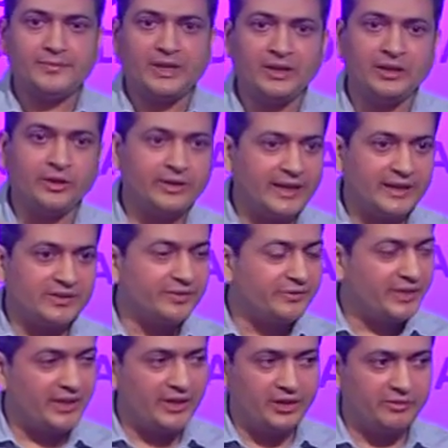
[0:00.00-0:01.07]
now that's a
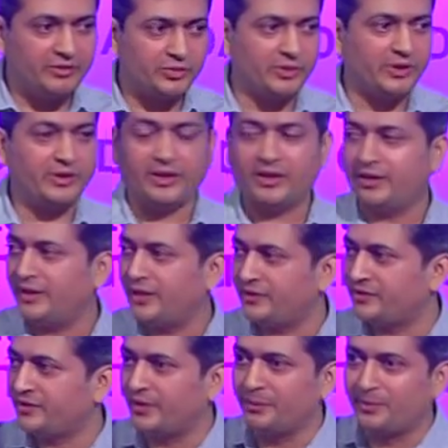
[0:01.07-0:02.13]
very individual thing, and that's
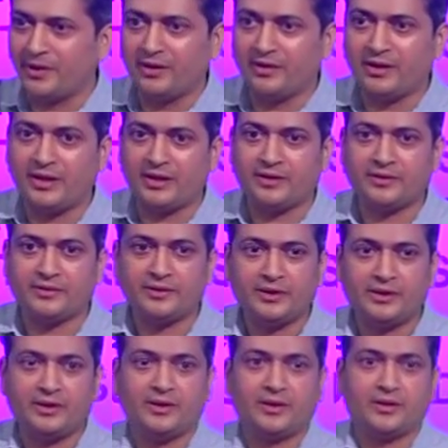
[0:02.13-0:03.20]
something that
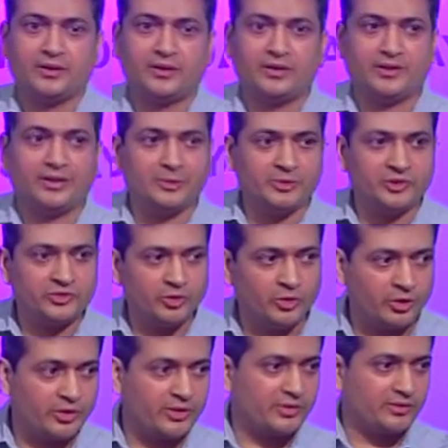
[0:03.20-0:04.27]
Team
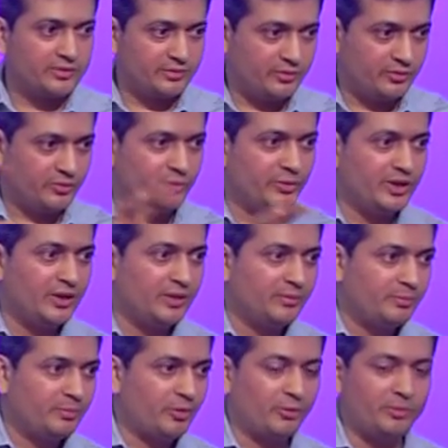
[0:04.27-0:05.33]
Azure will
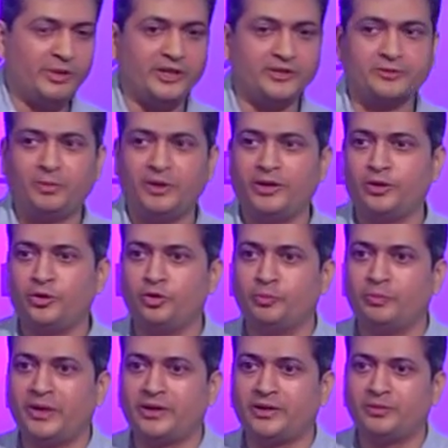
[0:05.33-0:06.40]
probably explain to you
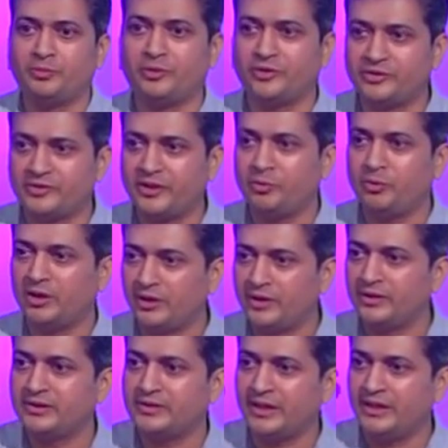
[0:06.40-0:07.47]
better, because they will
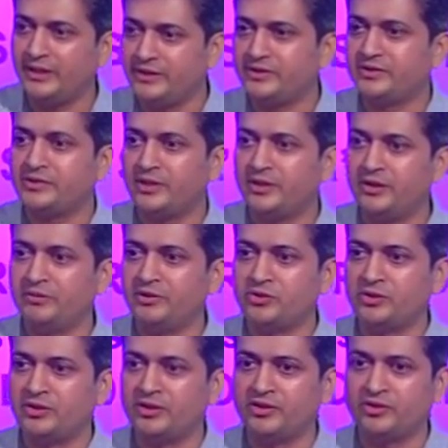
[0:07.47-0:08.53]
understand each
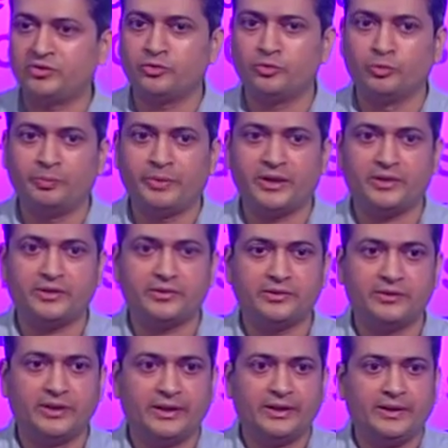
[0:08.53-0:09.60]
individual in this room better.
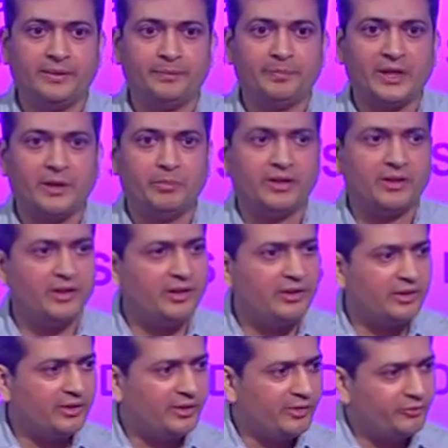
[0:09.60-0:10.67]
But they're
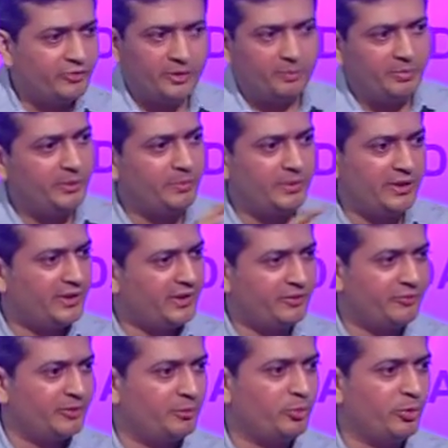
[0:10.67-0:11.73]
different people at
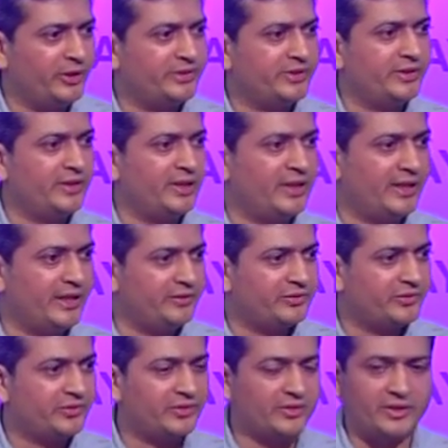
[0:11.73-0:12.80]
different points in their
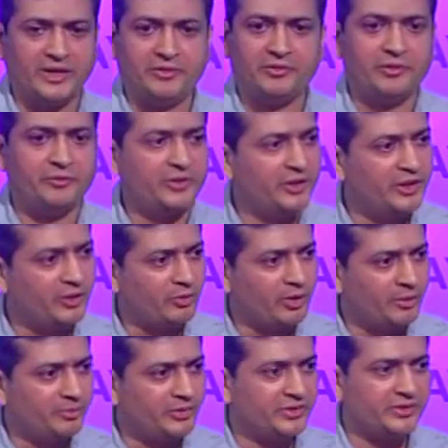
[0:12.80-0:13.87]
lives, have different
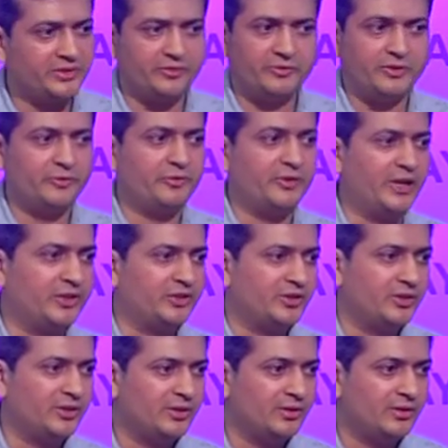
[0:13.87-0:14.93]
requirements, different
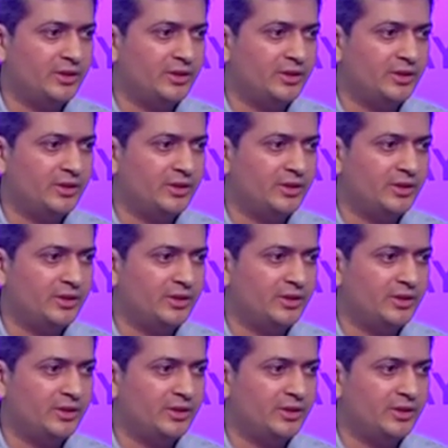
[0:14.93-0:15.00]
financial